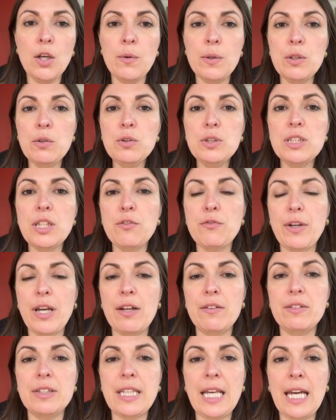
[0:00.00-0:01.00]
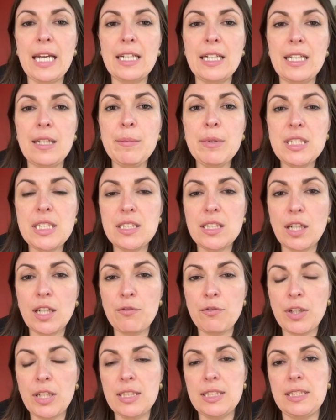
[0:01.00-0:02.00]
We also found that limited
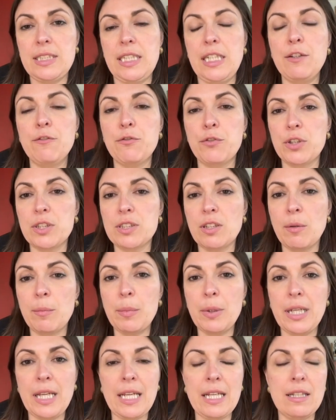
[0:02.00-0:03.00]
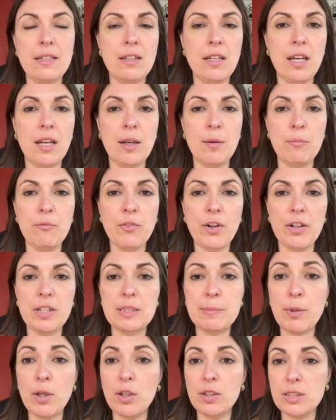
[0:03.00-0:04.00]
diversity, for example, in
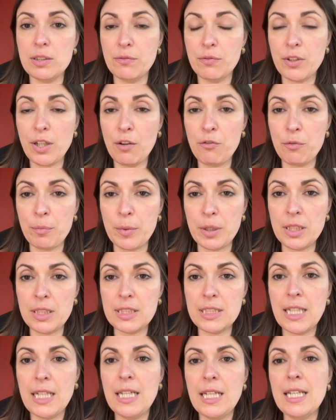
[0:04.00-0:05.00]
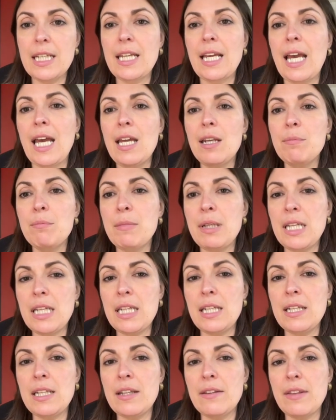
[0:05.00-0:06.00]
various parts of government, can
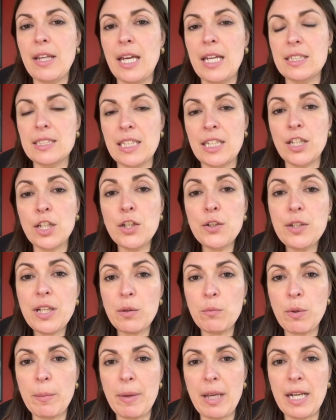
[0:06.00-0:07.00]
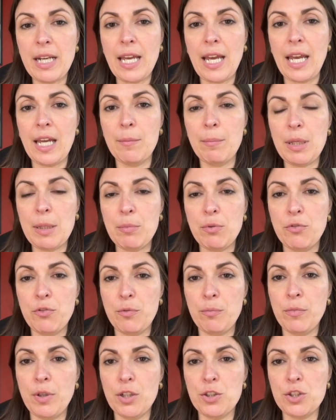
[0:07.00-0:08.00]
mean that including women and people
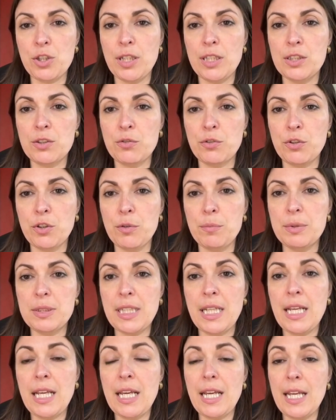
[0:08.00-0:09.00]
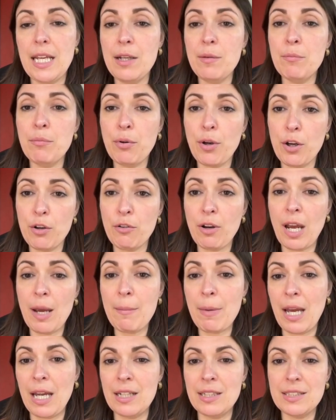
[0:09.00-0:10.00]
from marginalised groups in
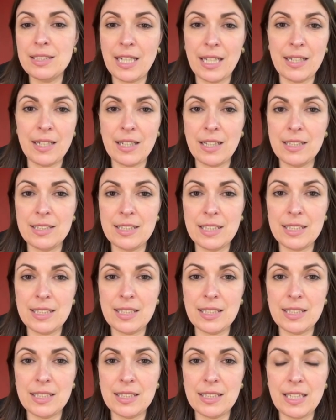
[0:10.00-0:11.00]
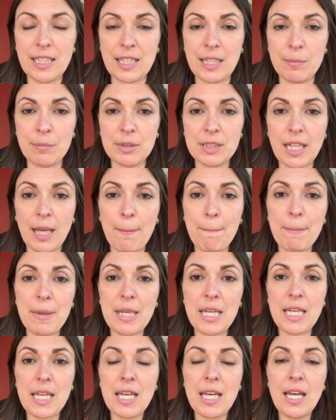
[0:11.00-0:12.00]
programme and technical assistance teams can
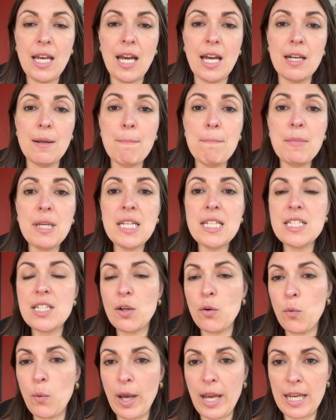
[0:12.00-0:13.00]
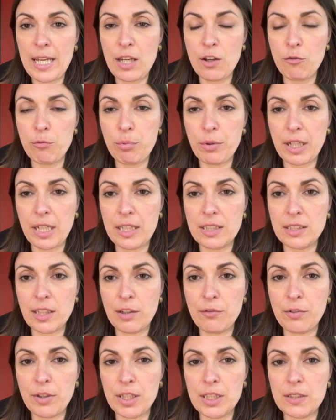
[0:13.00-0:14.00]
be an immediate way of bringing
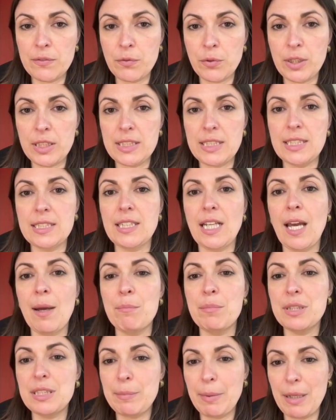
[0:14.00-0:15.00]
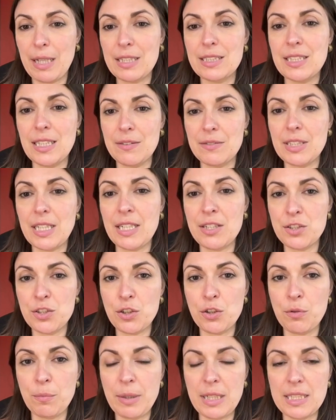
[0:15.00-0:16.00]
diverse voices and perspectives
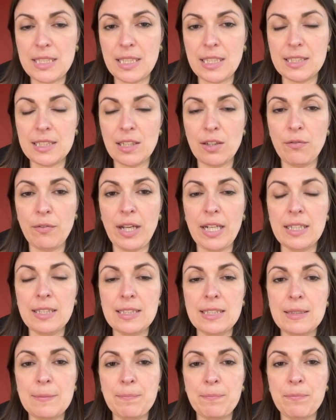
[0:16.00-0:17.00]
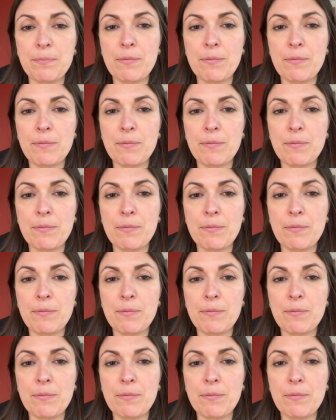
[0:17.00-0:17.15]
into meetings and events.